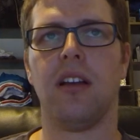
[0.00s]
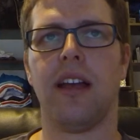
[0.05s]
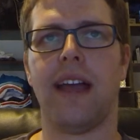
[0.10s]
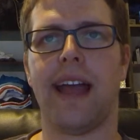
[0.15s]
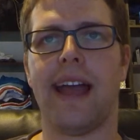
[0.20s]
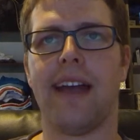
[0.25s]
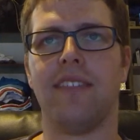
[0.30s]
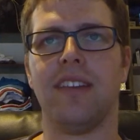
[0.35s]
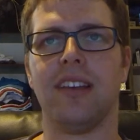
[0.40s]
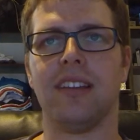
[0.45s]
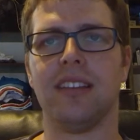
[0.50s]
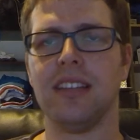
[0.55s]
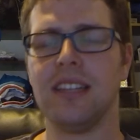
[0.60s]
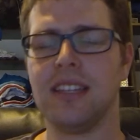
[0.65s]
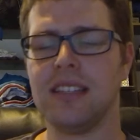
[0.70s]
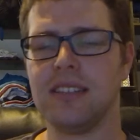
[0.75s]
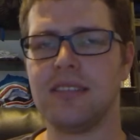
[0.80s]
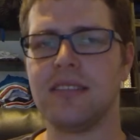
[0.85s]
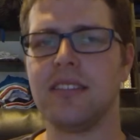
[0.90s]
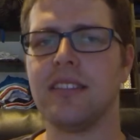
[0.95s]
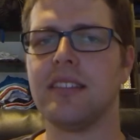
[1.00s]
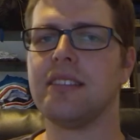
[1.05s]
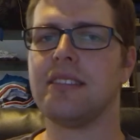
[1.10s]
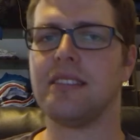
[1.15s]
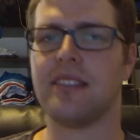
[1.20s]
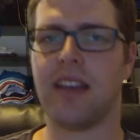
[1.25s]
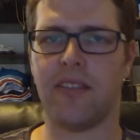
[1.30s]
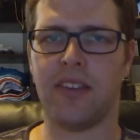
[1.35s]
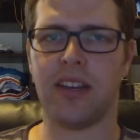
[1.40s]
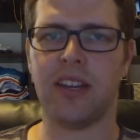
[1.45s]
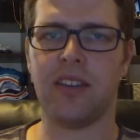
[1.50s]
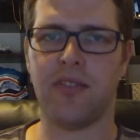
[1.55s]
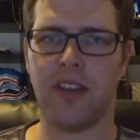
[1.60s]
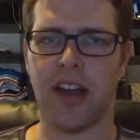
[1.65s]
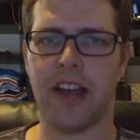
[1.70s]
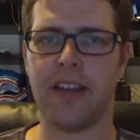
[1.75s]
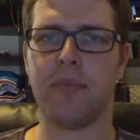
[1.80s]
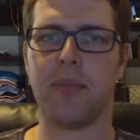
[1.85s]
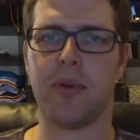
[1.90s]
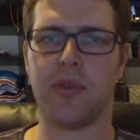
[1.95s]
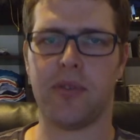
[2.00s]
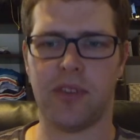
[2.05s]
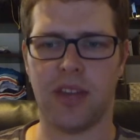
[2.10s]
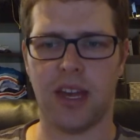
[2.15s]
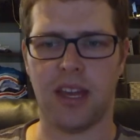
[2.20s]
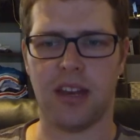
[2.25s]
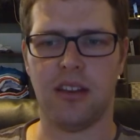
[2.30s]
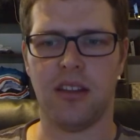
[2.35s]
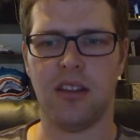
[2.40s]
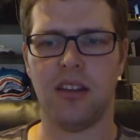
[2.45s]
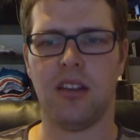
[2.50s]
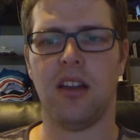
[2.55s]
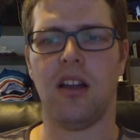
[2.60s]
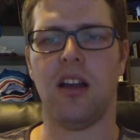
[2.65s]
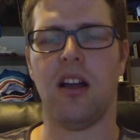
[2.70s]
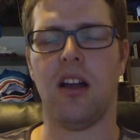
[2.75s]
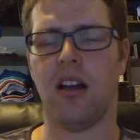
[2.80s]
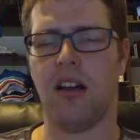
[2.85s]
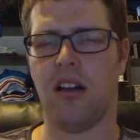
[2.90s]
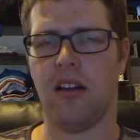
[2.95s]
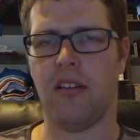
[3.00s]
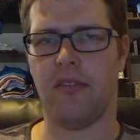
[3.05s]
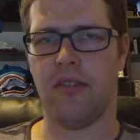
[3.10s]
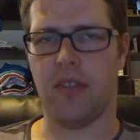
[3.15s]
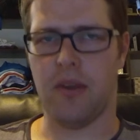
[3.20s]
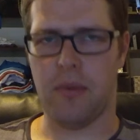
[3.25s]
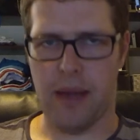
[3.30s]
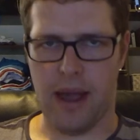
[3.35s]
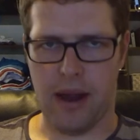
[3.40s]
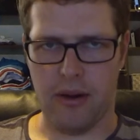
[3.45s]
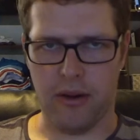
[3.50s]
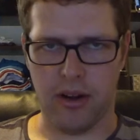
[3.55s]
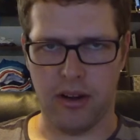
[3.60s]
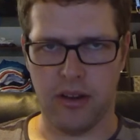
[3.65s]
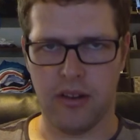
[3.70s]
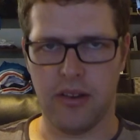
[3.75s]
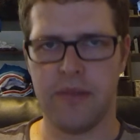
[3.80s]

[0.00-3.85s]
have at least 75% of the power.